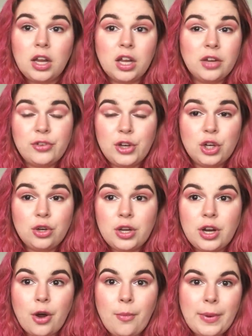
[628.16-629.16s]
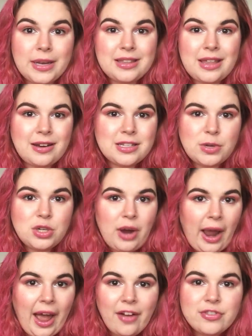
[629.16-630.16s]
If you know, but that doesn't mean you
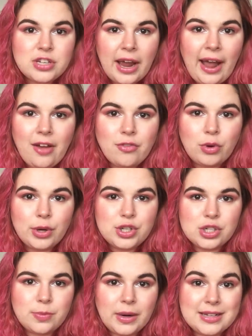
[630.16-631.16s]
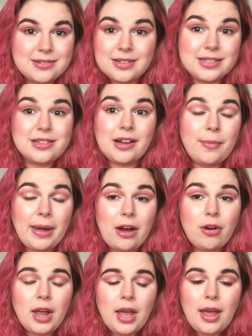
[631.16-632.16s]
have to have one just because it's come
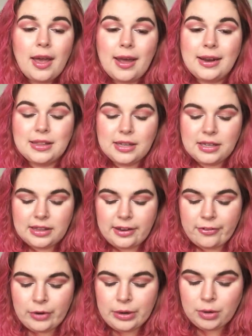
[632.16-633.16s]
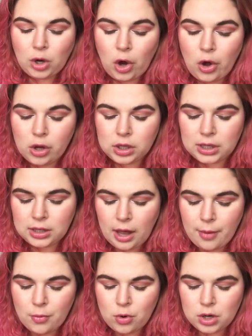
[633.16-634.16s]
out. And I think that if we were all a
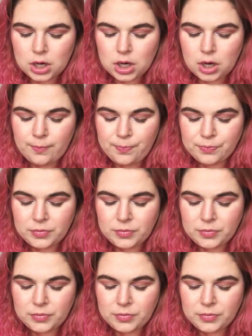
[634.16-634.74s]
lot more